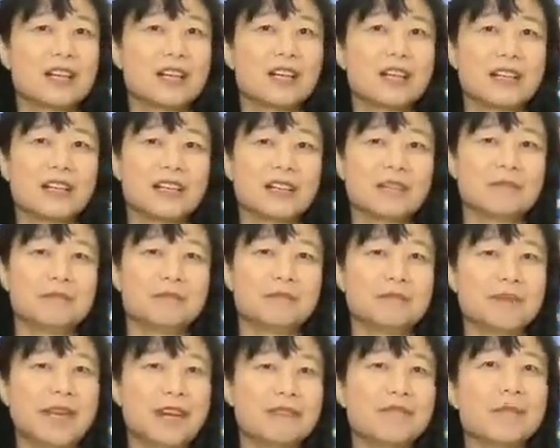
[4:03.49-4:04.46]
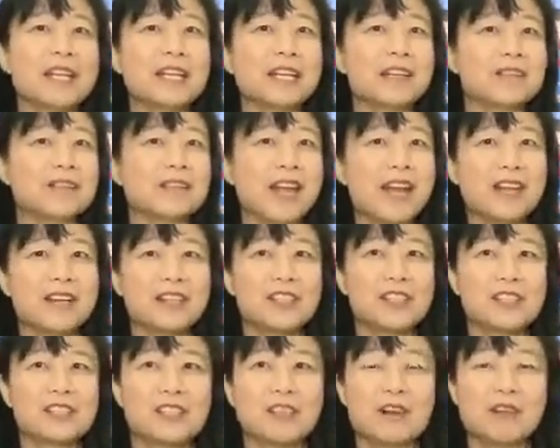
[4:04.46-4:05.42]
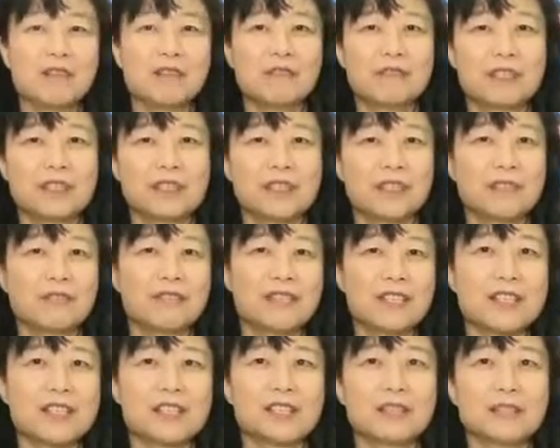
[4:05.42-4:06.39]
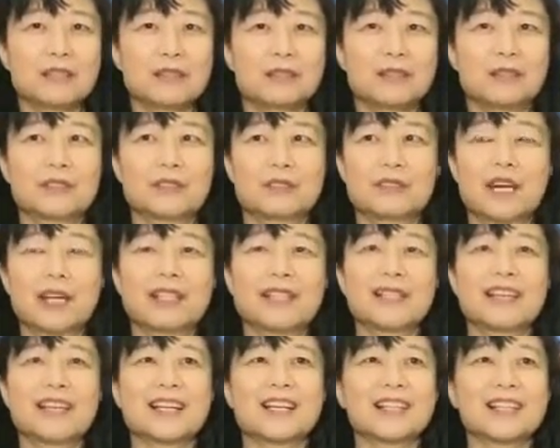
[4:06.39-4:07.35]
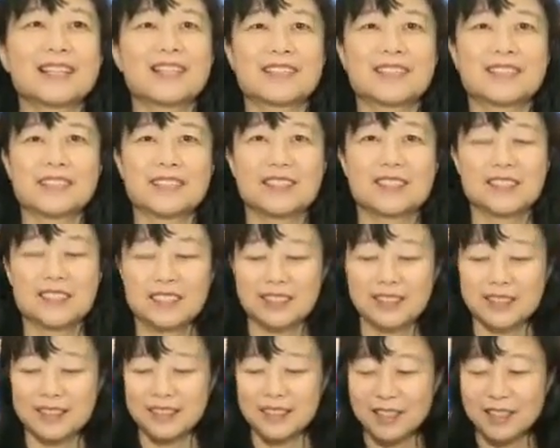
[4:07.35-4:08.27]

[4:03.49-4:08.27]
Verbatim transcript: um, have many advantages over the conventional solid-state lasers.